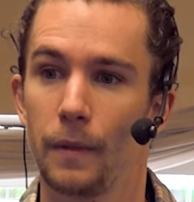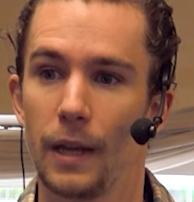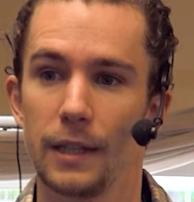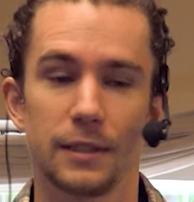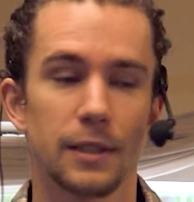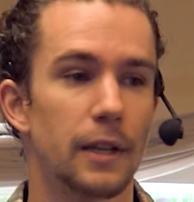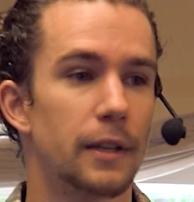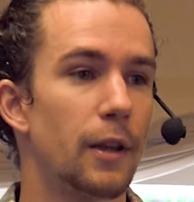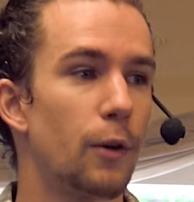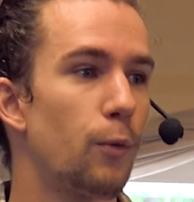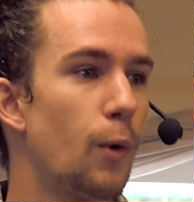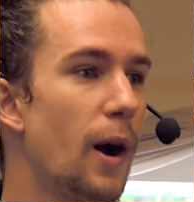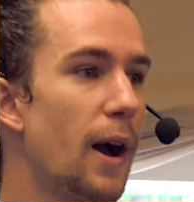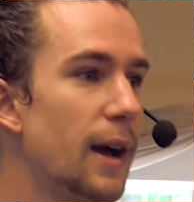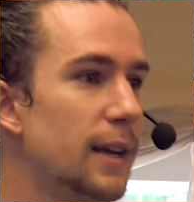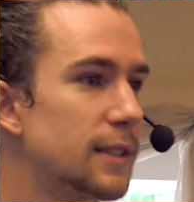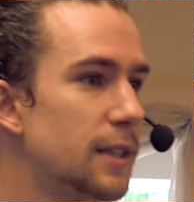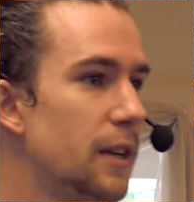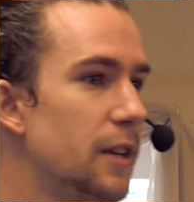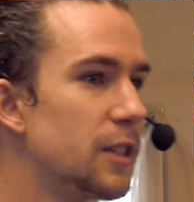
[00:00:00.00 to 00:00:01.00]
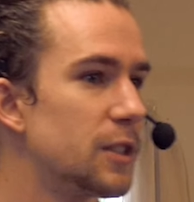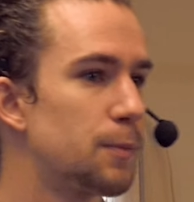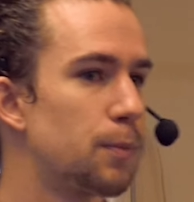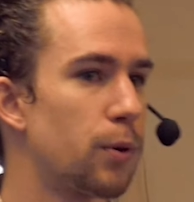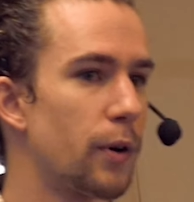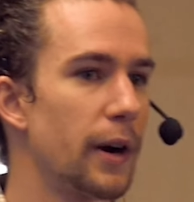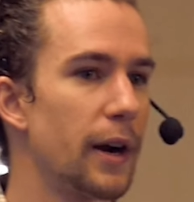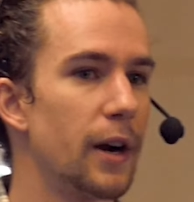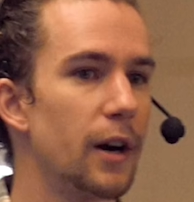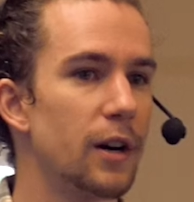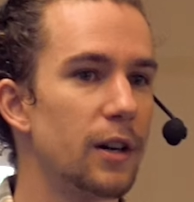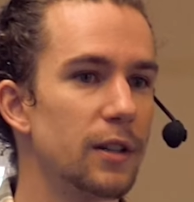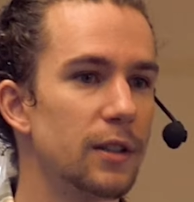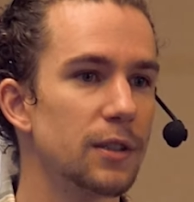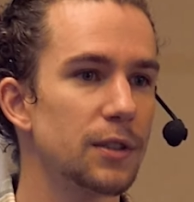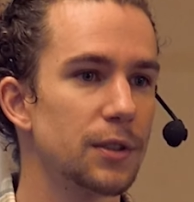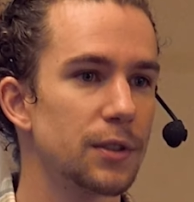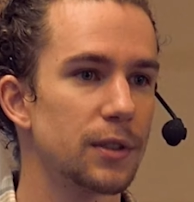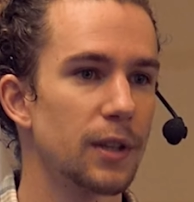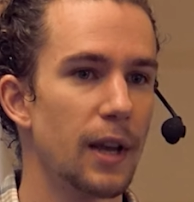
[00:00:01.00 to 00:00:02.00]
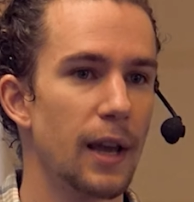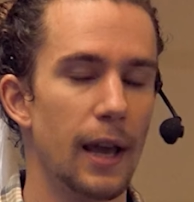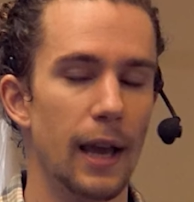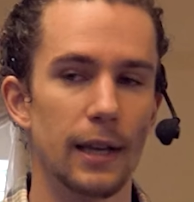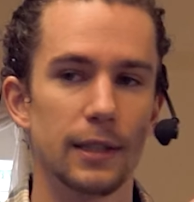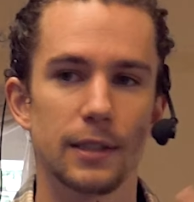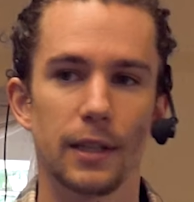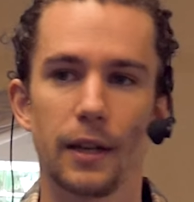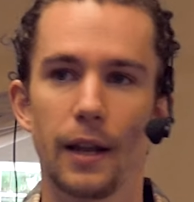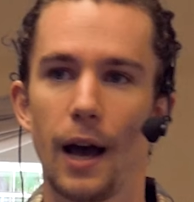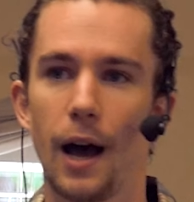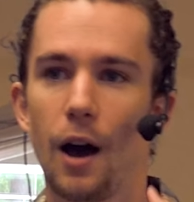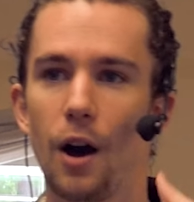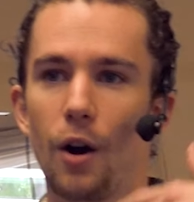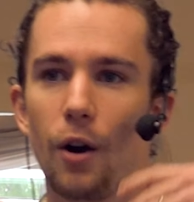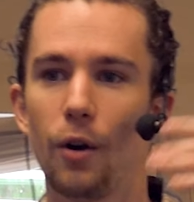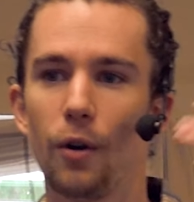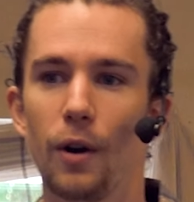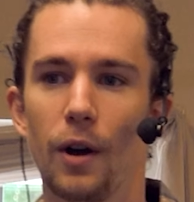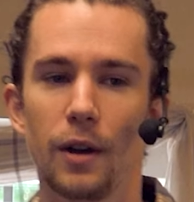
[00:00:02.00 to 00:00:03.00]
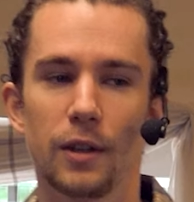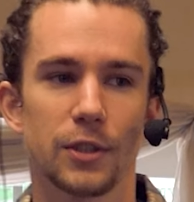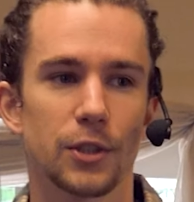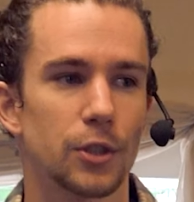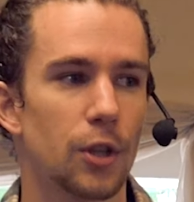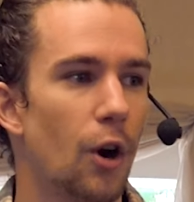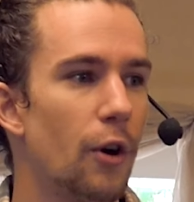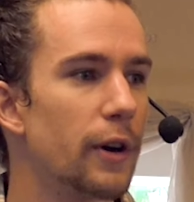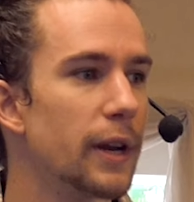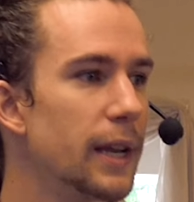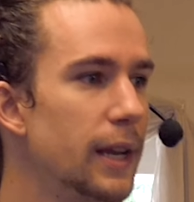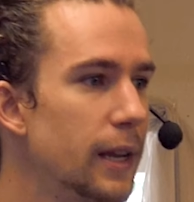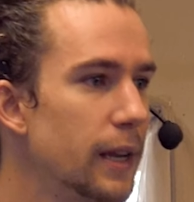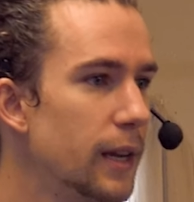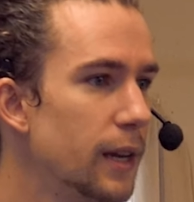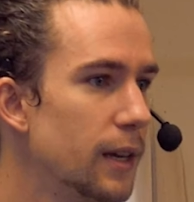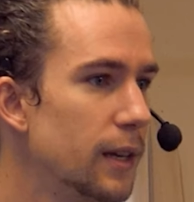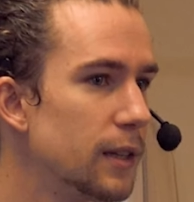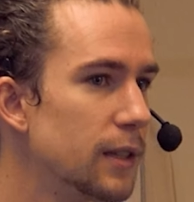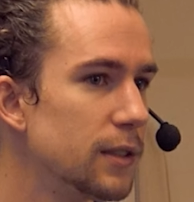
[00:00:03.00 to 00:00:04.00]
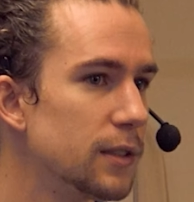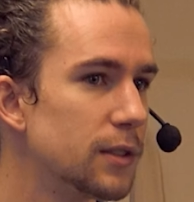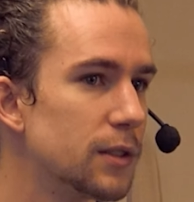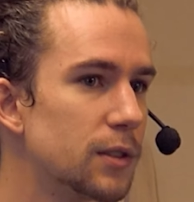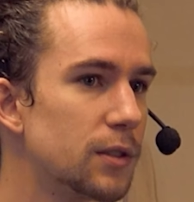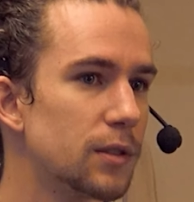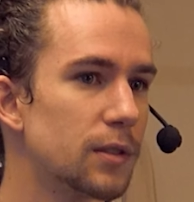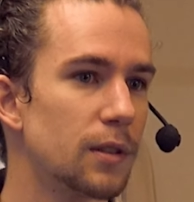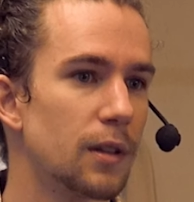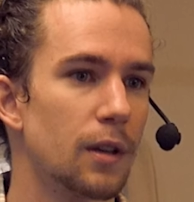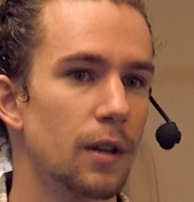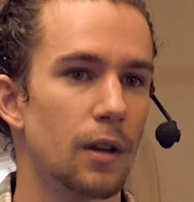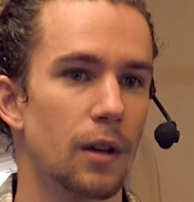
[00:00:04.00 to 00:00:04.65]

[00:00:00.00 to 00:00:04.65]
Is it, the, is it his prayers? Is it how sorry he is?